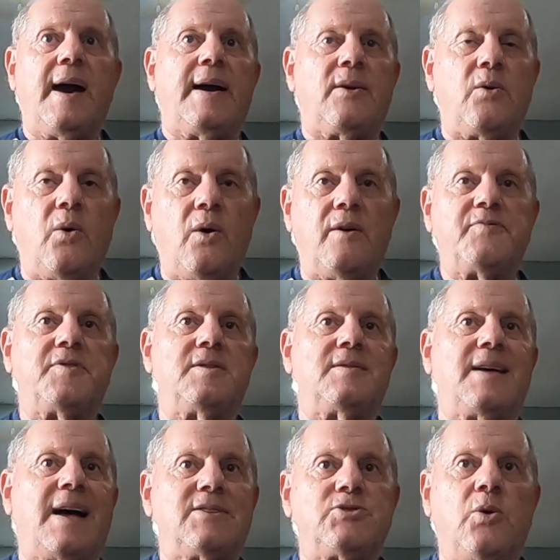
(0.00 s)
and often
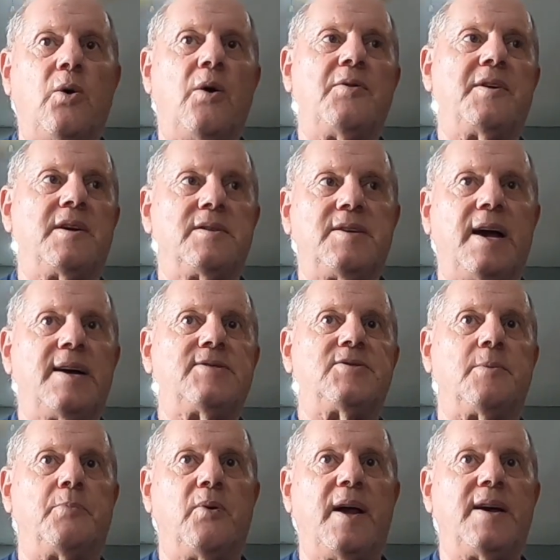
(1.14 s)
that's all that it takes
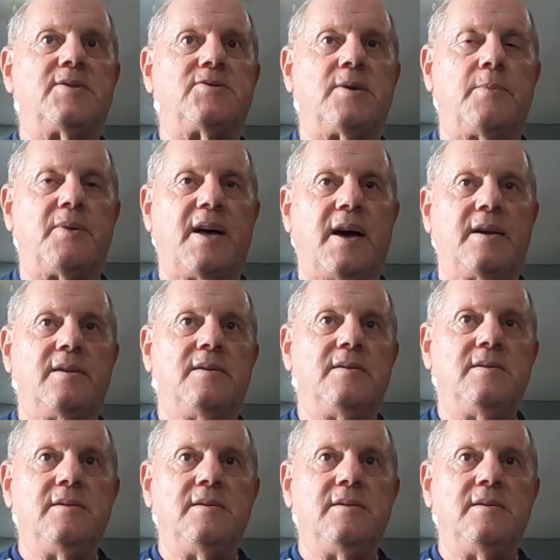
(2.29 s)
to break some of that